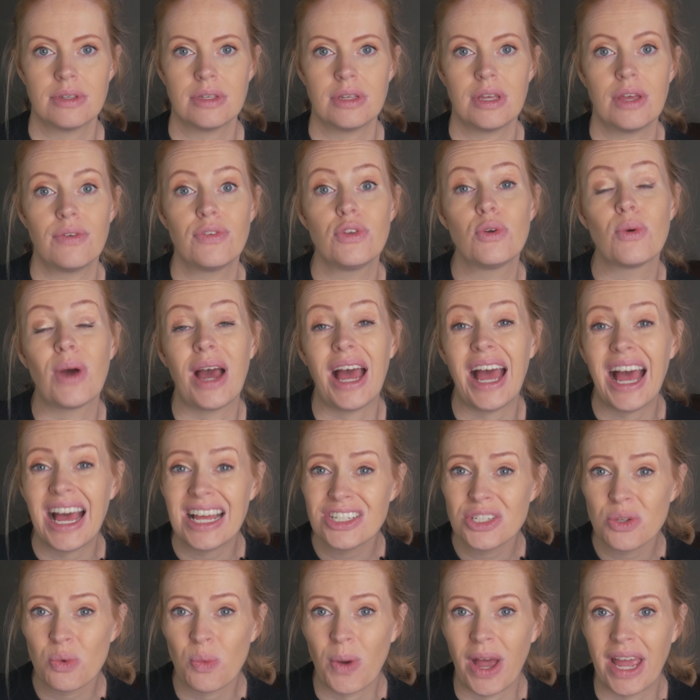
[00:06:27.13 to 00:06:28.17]
If you are
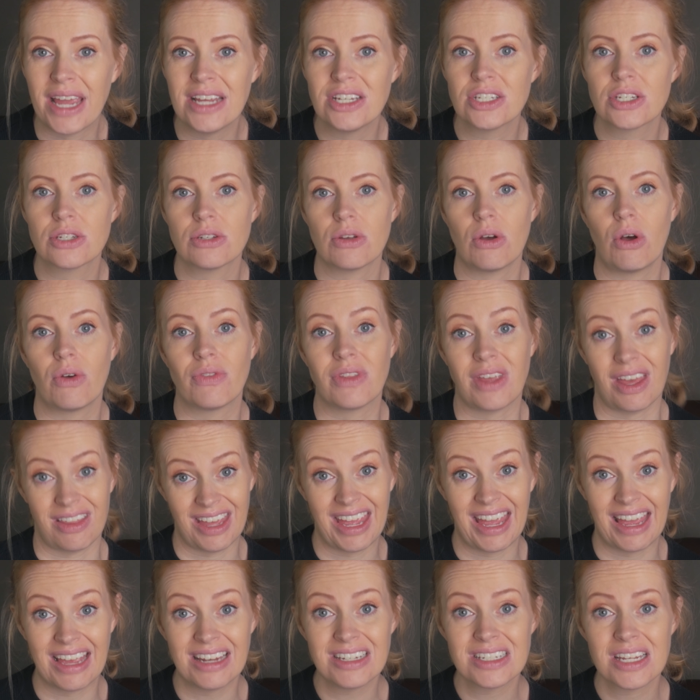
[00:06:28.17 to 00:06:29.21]
underweight, on the other
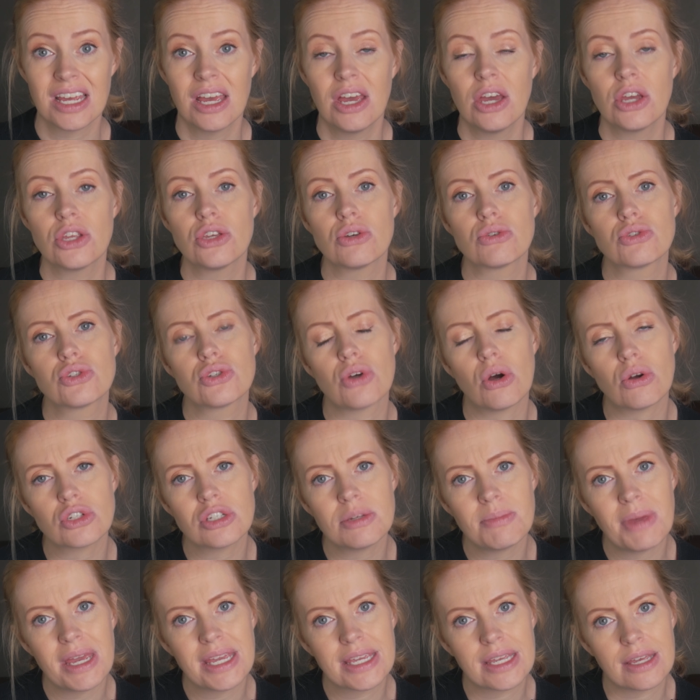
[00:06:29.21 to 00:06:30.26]
hand, your doctor
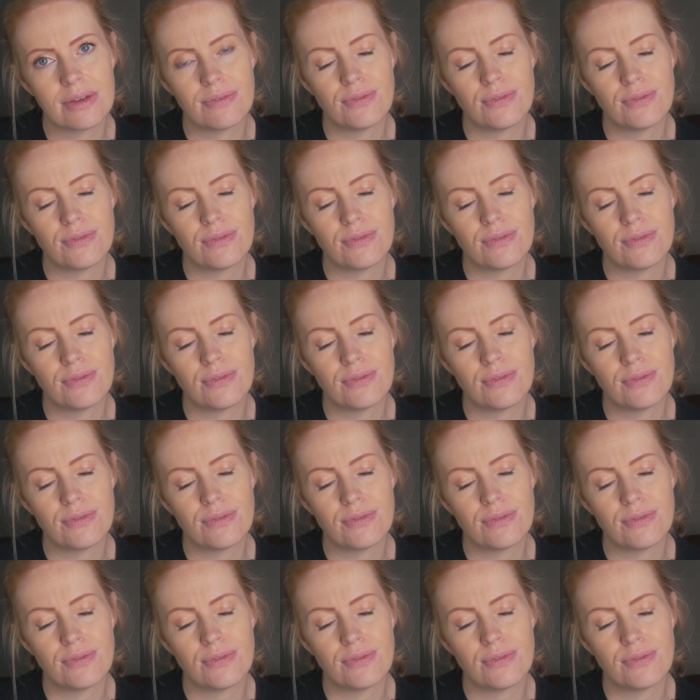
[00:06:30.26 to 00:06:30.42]
may give